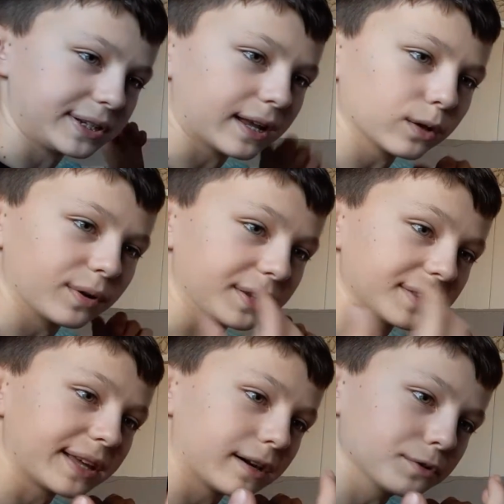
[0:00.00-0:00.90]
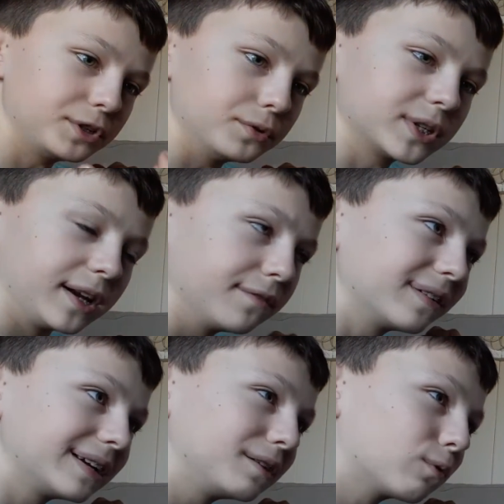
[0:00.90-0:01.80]
yellow one that Thanos used in
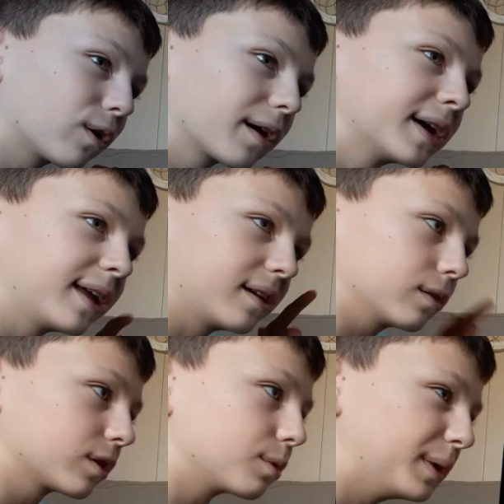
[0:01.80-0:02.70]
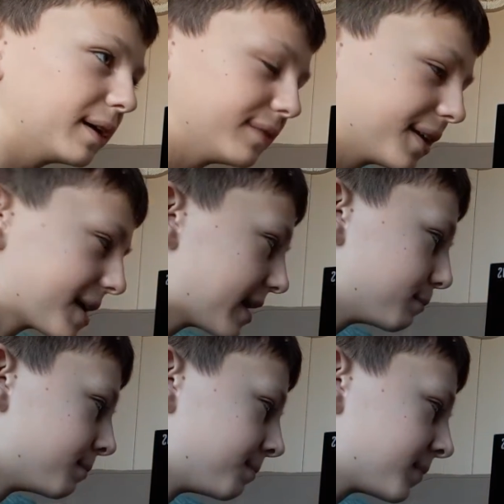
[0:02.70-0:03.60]
Infinity War and a little bit of
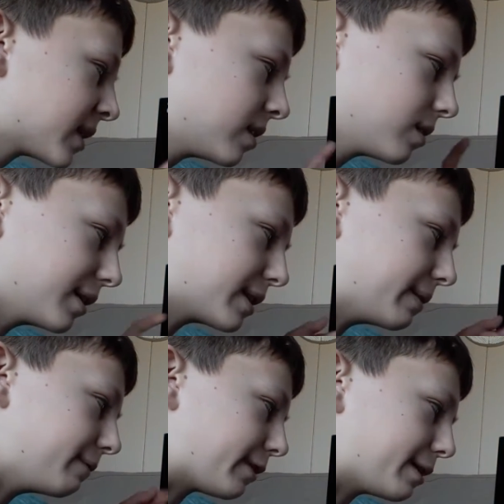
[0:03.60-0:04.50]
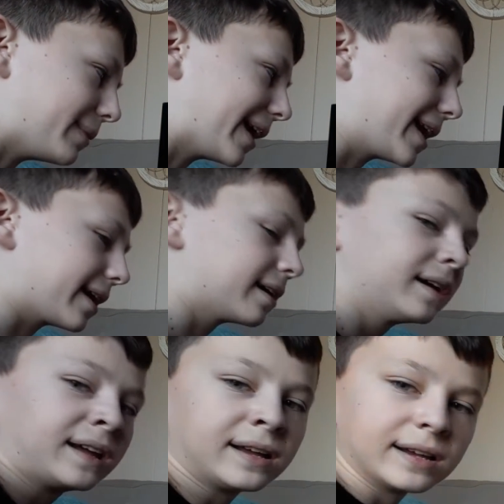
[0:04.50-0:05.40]
Endgame, like the very beginning.
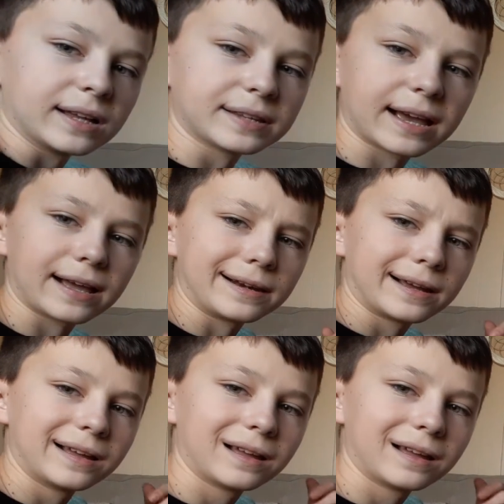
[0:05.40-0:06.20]
And then